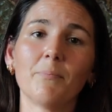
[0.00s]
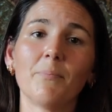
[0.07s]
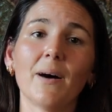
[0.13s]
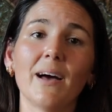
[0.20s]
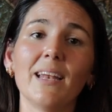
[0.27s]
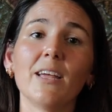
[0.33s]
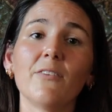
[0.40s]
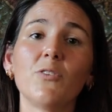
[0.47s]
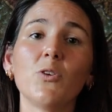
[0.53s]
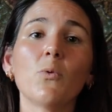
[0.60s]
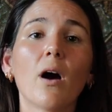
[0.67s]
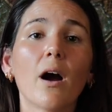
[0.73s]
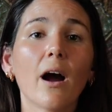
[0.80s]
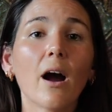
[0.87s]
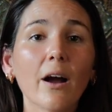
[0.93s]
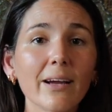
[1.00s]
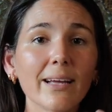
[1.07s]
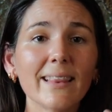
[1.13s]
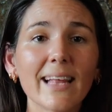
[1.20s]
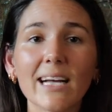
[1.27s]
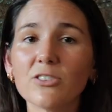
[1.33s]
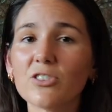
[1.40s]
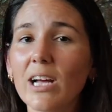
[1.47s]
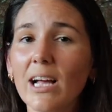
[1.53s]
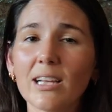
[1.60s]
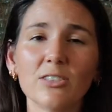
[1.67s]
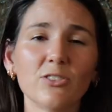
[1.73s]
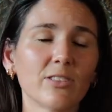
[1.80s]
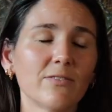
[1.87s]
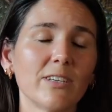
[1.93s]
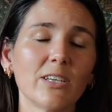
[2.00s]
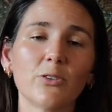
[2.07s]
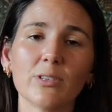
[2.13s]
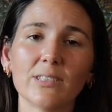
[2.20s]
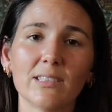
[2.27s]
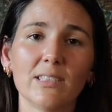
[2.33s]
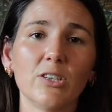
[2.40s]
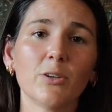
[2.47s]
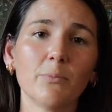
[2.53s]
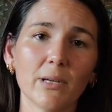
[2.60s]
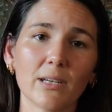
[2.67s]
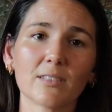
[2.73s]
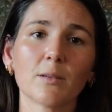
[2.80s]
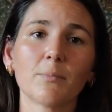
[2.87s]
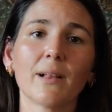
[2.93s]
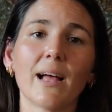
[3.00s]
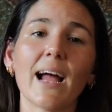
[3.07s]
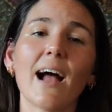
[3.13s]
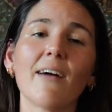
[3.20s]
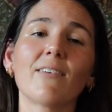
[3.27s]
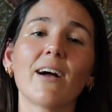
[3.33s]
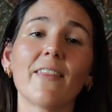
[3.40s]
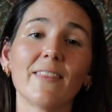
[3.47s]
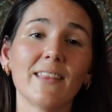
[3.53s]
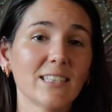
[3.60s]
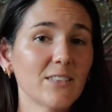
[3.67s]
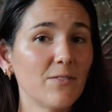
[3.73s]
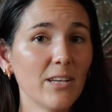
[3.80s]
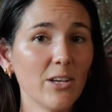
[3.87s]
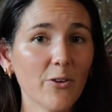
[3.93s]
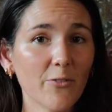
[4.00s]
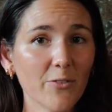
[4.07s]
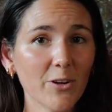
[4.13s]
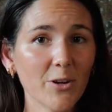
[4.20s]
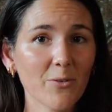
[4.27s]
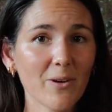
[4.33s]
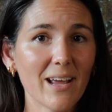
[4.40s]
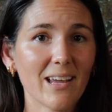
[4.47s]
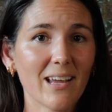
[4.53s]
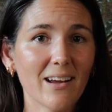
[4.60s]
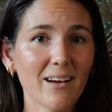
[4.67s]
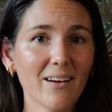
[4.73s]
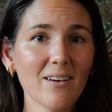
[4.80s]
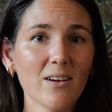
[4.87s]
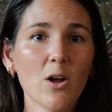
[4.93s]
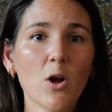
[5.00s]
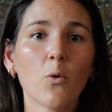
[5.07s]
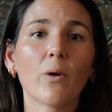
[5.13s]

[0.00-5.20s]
But if you are in that challenge of increasing your milk supply, I've got this video for you right here,